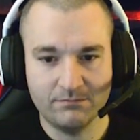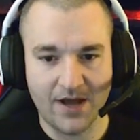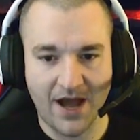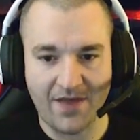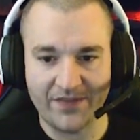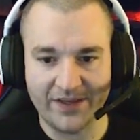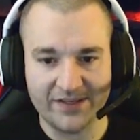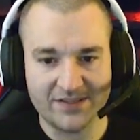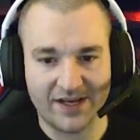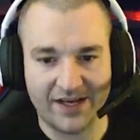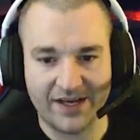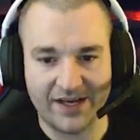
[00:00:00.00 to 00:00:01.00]
on these,
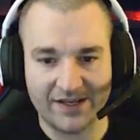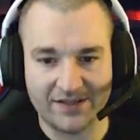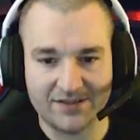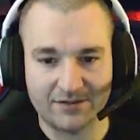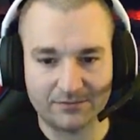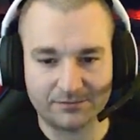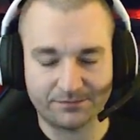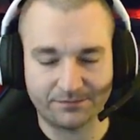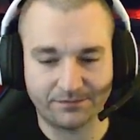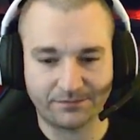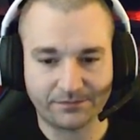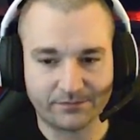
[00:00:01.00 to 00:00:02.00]
and
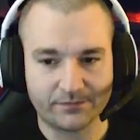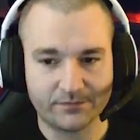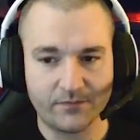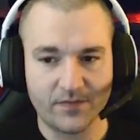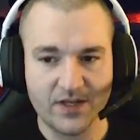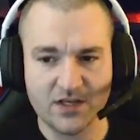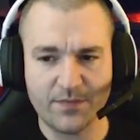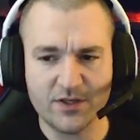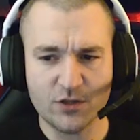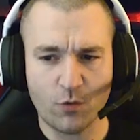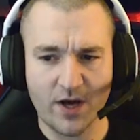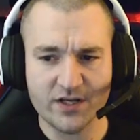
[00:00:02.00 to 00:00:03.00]
something
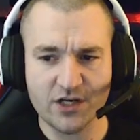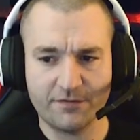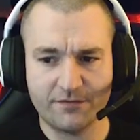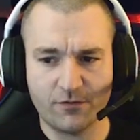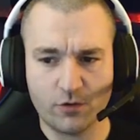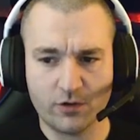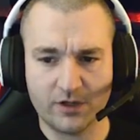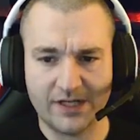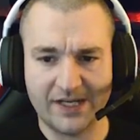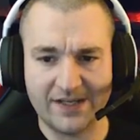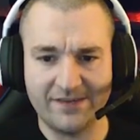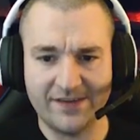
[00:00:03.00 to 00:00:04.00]
to watch out for
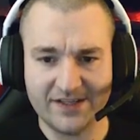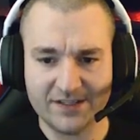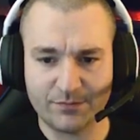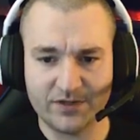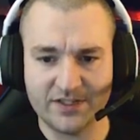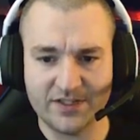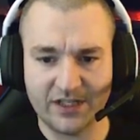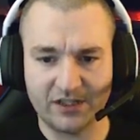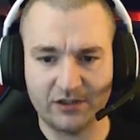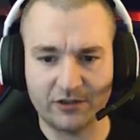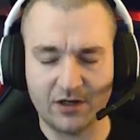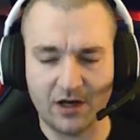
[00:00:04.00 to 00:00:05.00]
in this particular